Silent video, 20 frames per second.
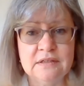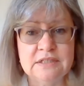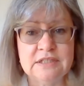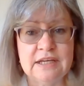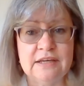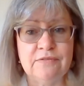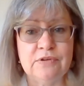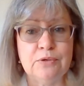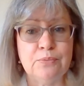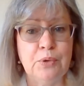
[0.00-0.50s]

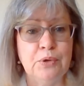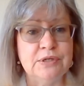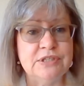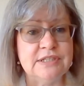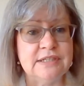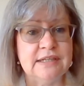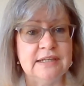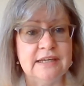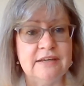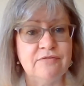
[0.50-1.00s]
David
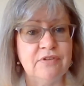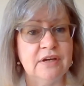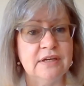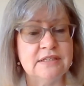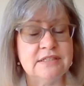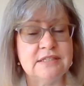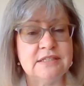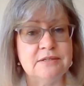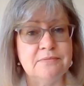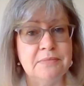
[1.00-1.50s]
appointed
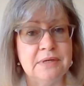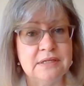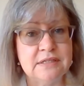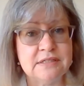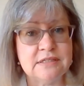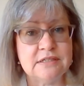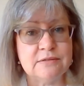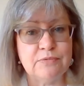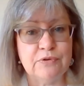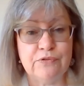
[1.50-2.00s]
Levites to
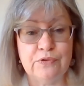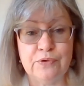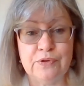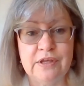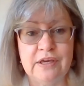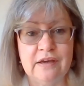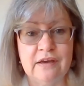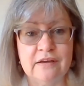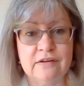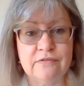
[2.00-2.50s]
minister before
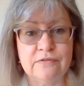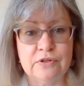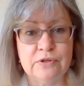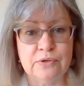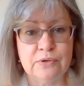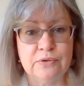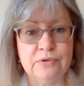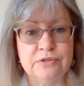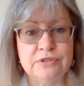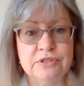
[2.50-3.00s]
the ark of
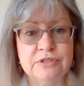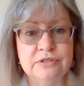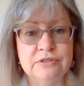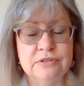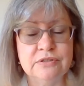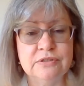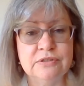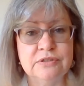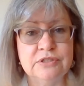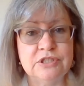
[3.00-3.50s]
the Lord,
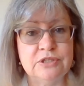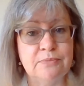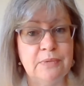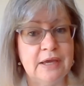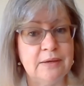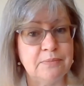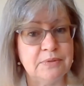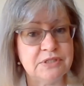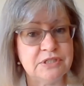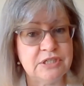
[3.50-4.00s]
to
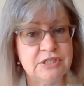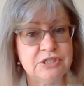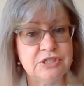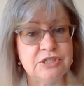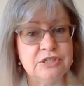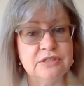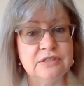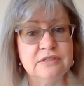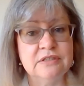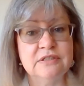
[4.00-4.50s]
make
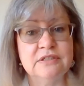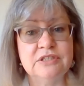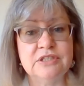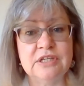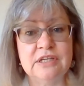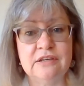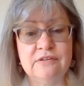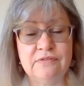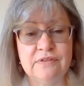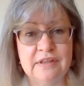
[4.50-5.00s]
petition,
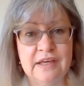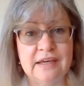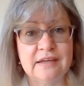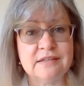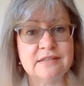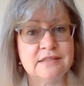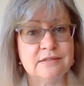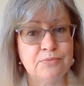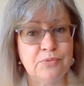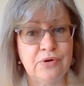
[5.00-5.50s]
to give
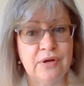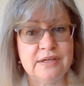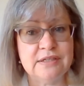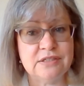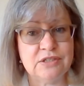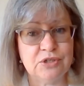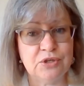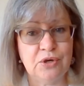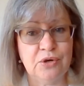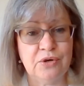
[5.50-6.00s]
thanks and
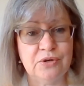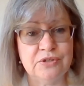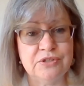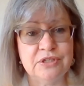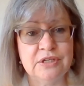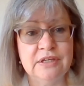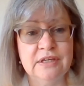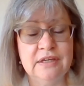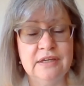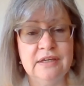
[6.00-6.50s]
praise to
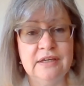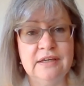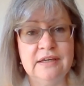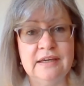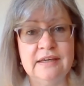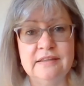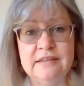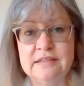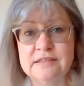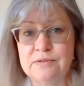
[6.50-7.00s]
God,
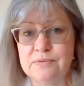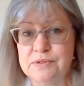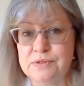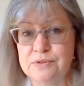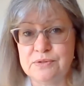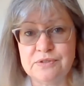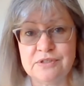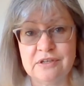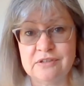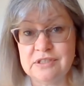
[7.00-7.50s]
and this
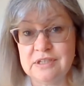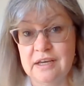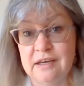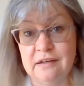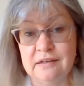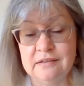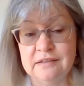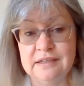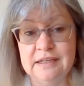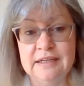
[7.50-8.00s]
was also
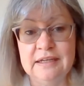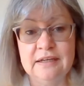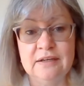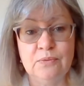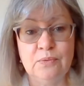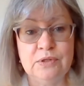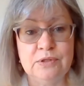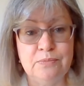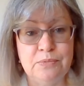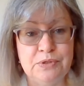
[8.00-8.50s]
done
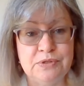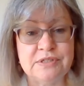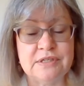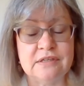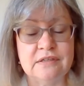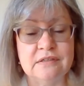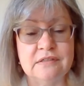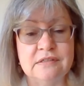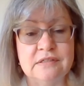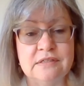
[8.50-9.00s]
with
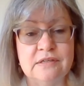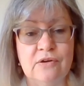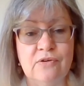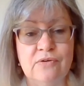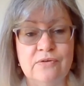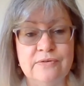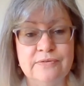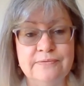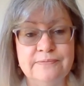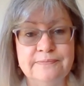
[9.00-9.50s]
music and
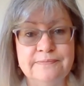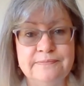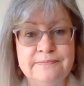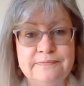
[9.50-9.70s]
song.